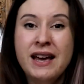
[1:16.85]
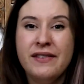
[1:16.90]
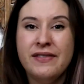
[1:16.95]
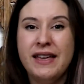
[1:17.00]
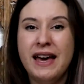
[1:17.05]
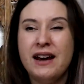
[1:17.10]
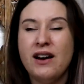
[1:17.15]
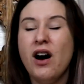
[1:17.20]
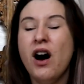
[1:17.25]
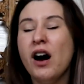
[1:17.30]

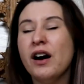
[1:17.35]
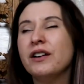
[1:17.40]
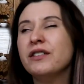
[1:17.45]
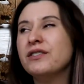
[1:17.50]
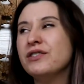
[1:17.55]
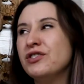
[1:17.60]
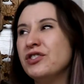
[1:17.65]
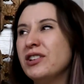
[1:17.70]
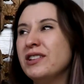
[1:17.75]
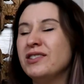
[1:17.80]
that
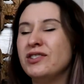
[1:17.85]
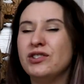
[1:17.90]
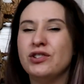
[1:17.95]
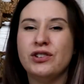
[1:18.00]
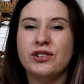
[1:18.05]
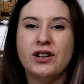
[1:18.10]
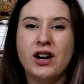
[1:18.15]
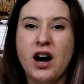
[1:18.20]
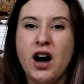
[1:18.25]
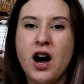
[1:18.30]
aren't just
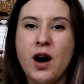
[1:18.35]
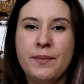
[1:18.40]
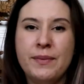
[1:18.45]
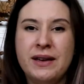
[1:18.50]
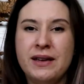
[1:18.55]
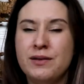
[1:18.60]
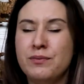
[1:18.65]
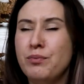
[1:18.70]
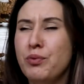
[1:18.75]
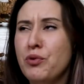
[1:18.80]
your common